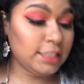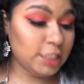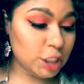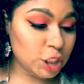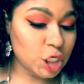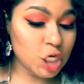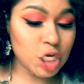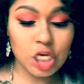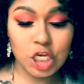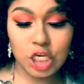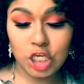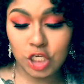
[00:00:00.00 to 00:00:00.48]

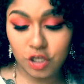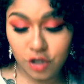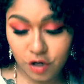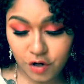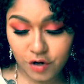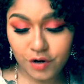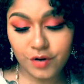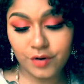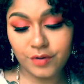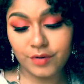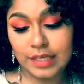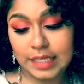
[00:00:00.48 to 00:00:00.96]
Get it,
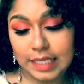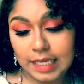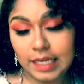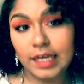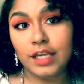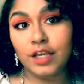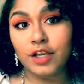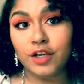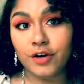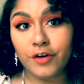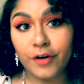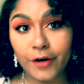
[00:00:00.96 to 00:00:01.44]
girl. Get
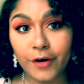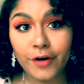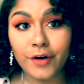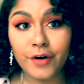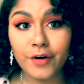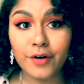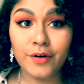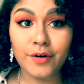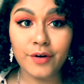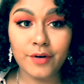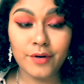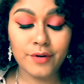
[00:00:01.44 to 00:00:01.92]
it,
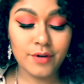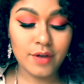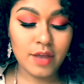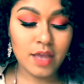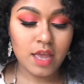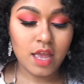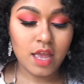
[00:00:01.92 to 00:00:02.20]
girl.